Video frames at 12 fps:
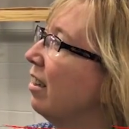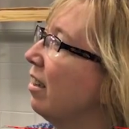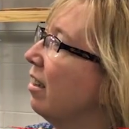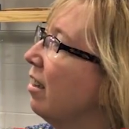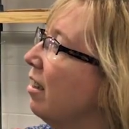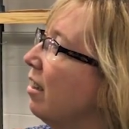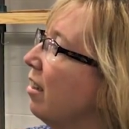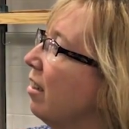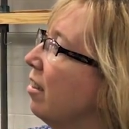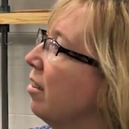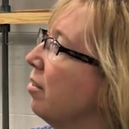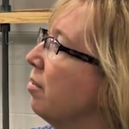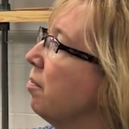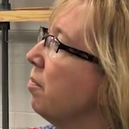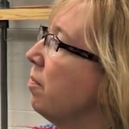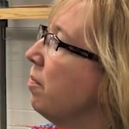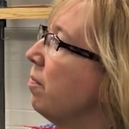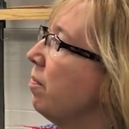
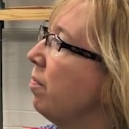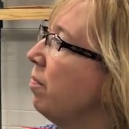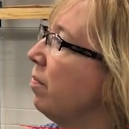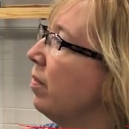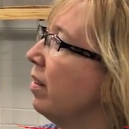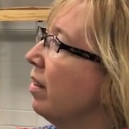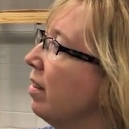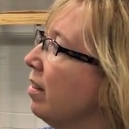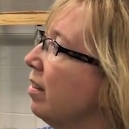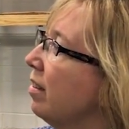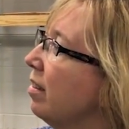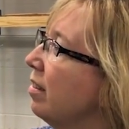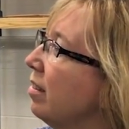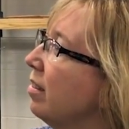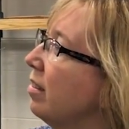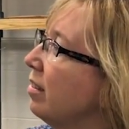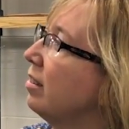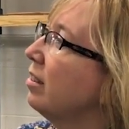
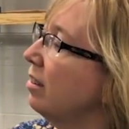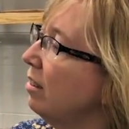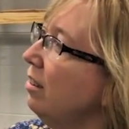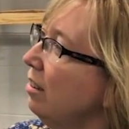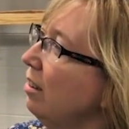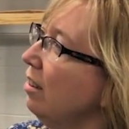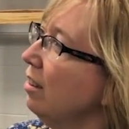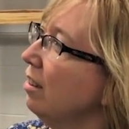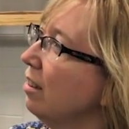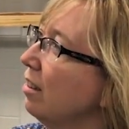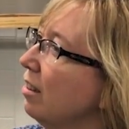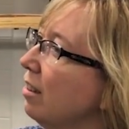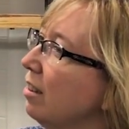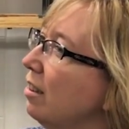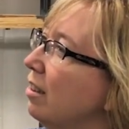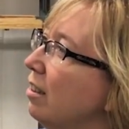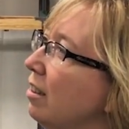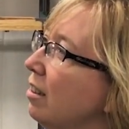
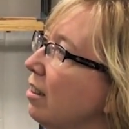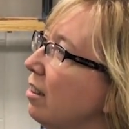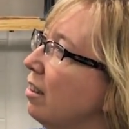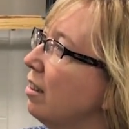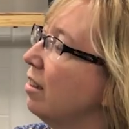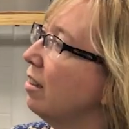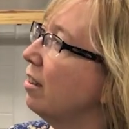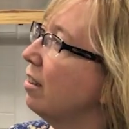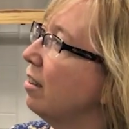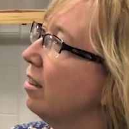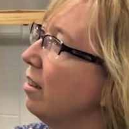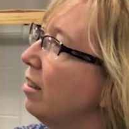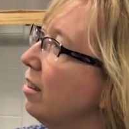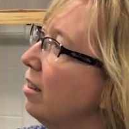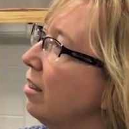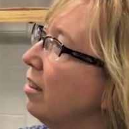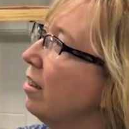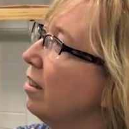
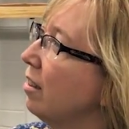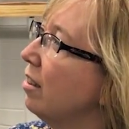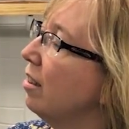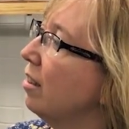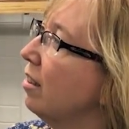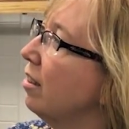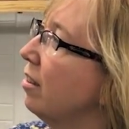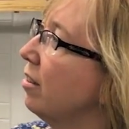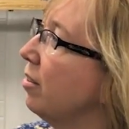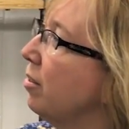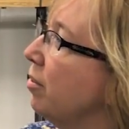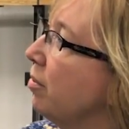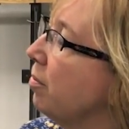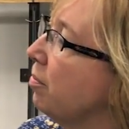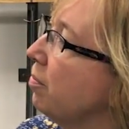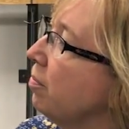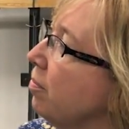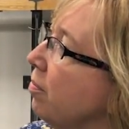
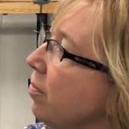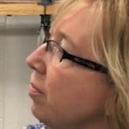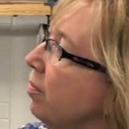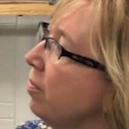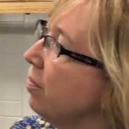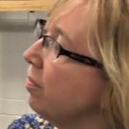This person isn't speaking.